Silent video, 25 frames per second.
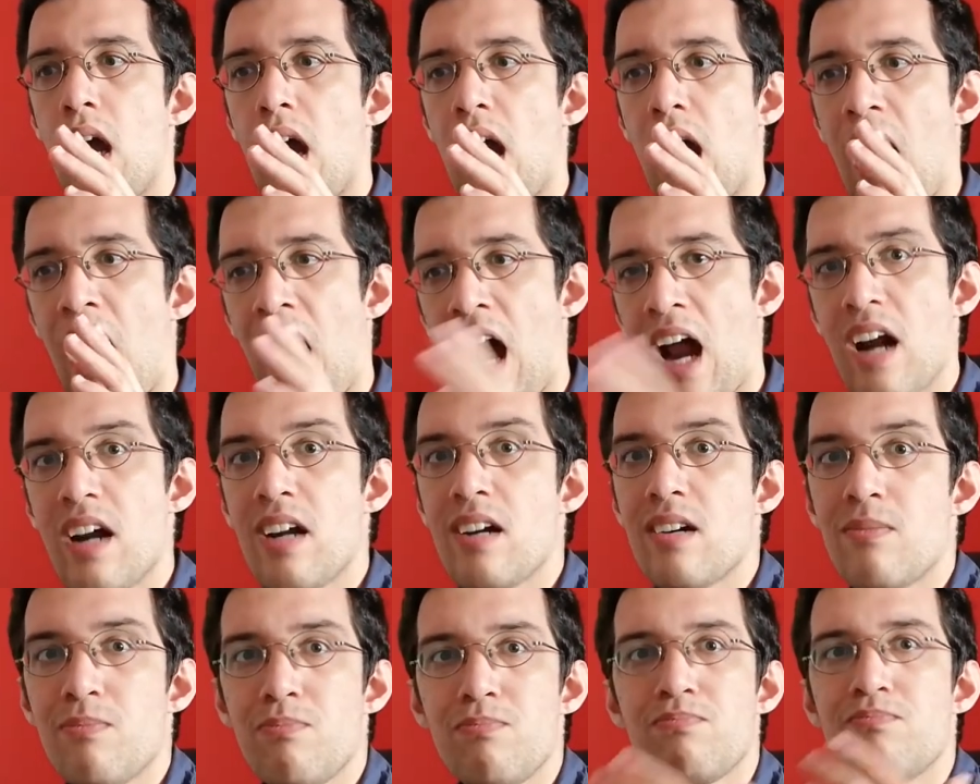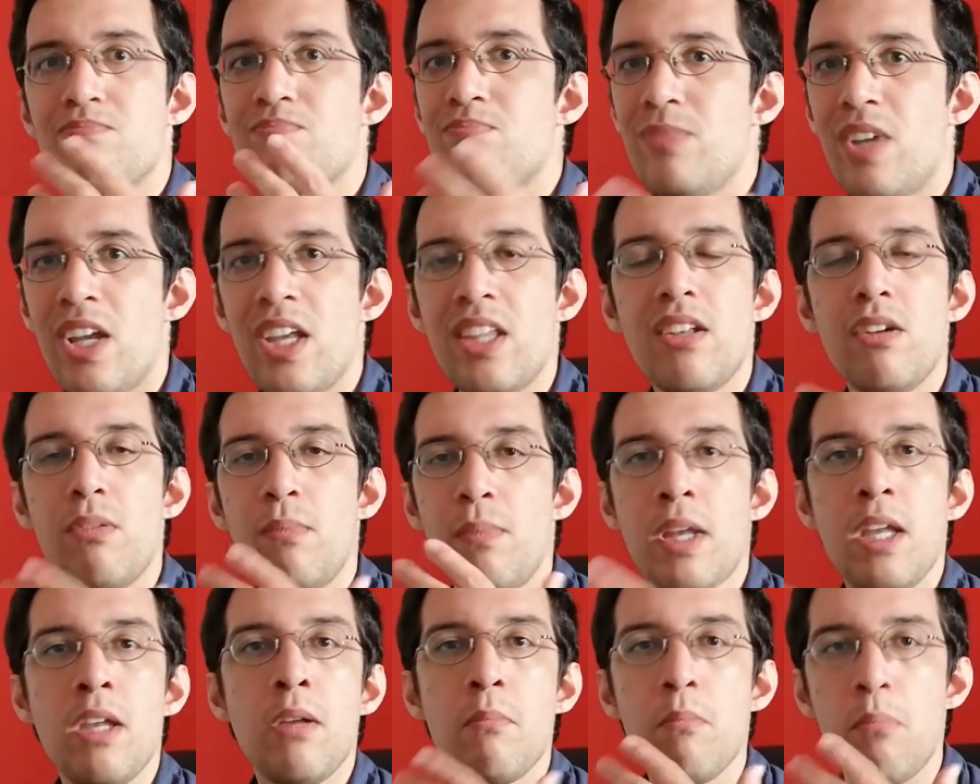are either
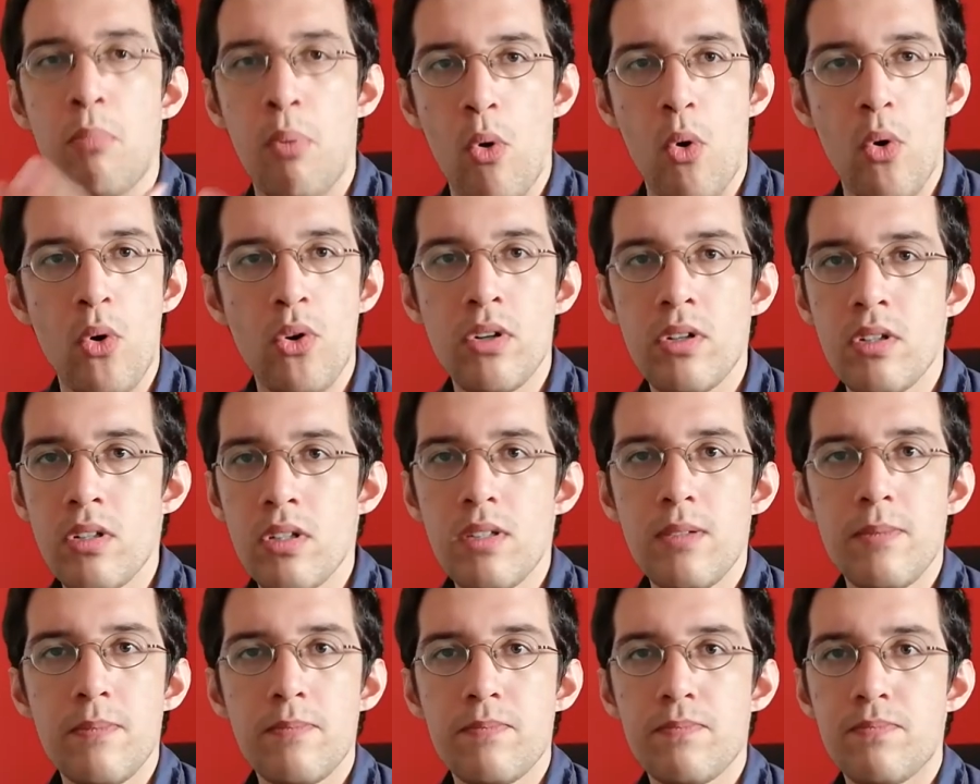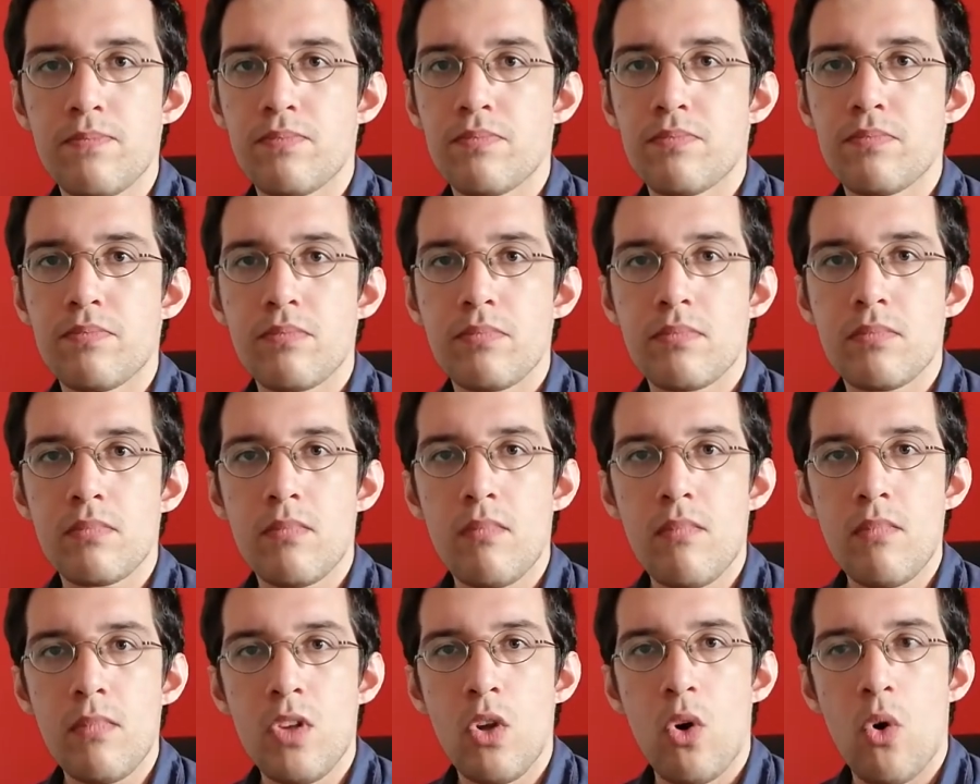being born
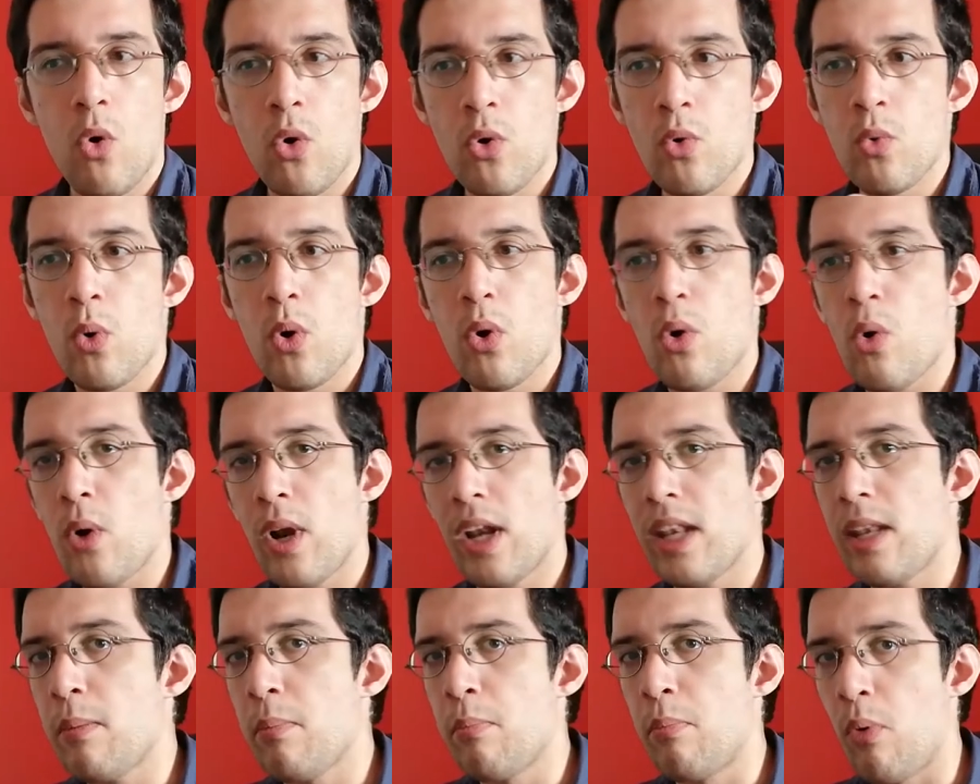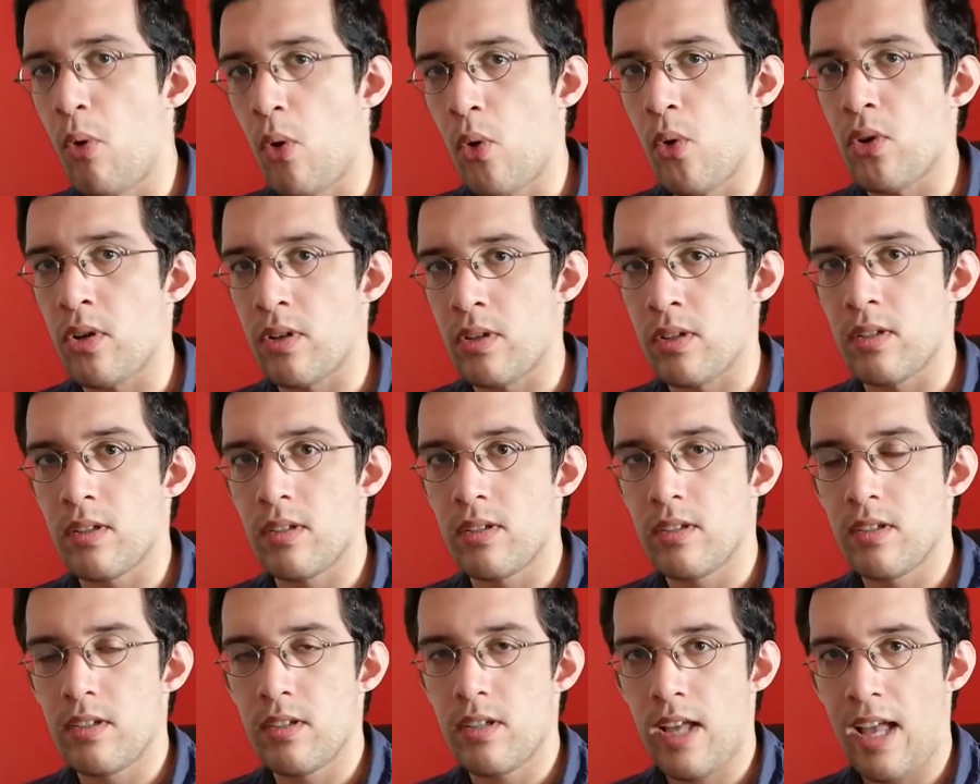or already born
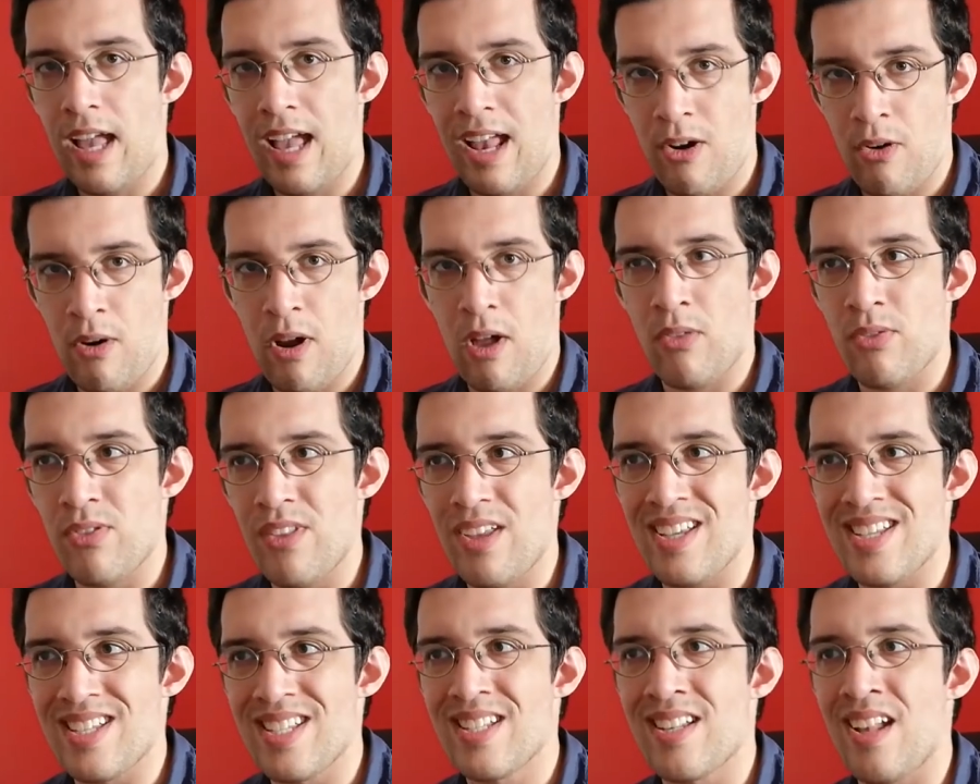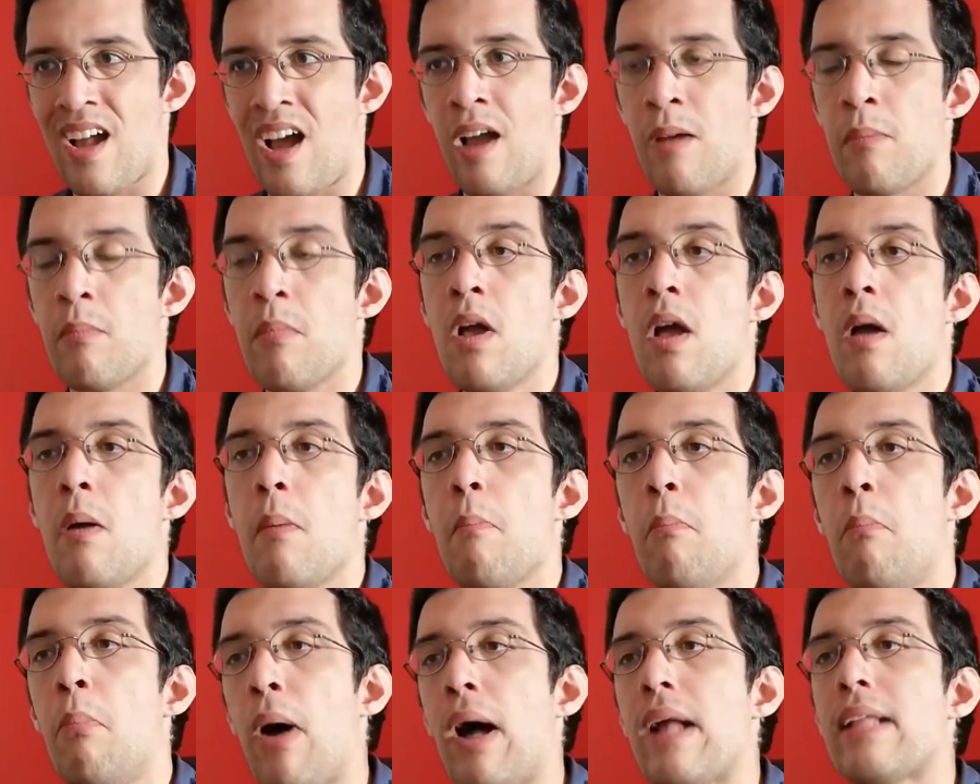around this time.
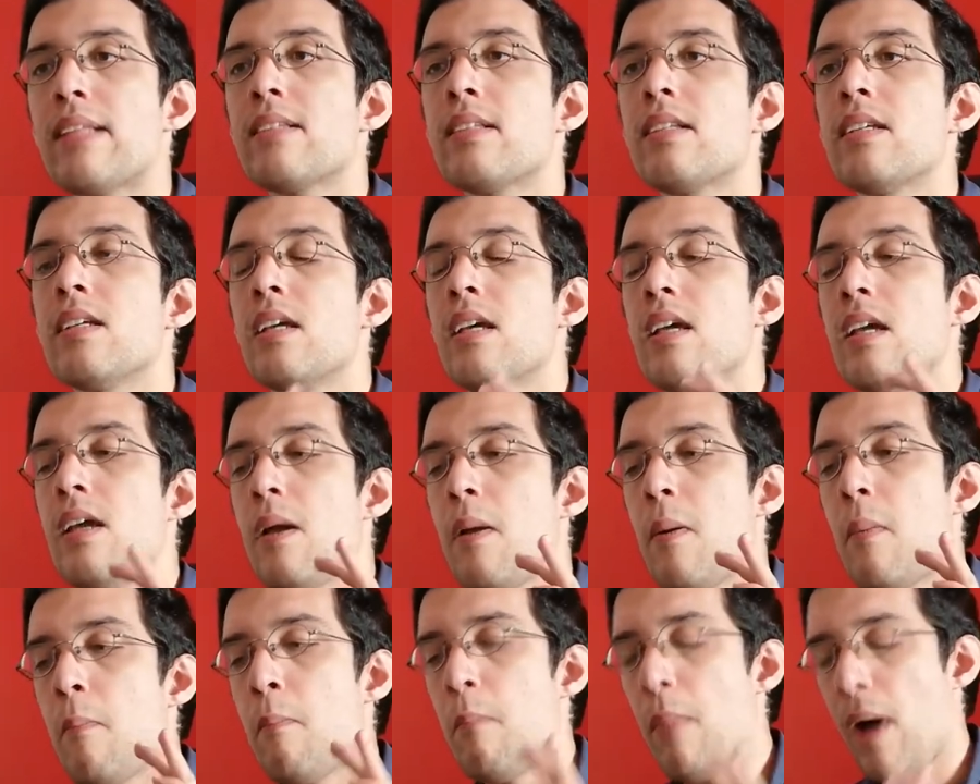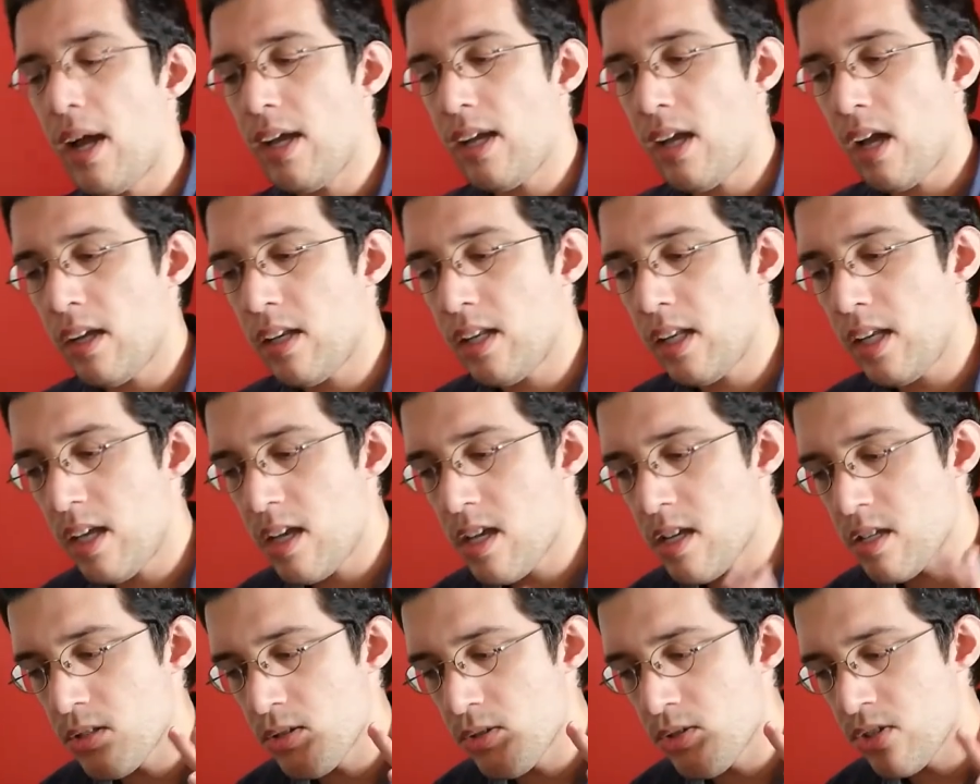But my idea
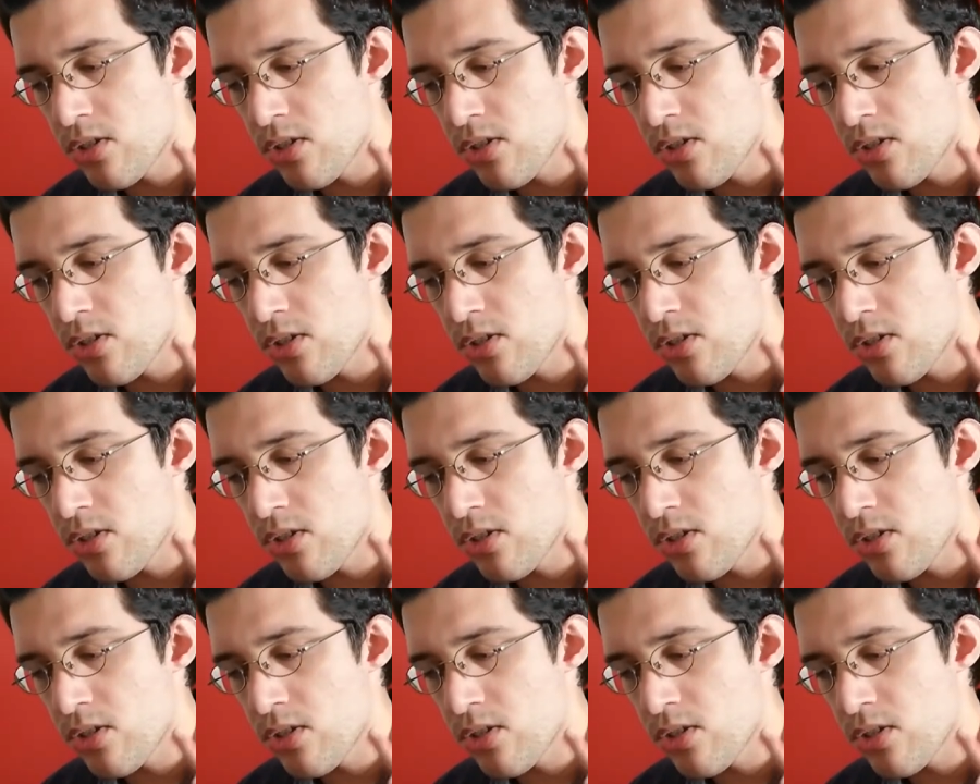is to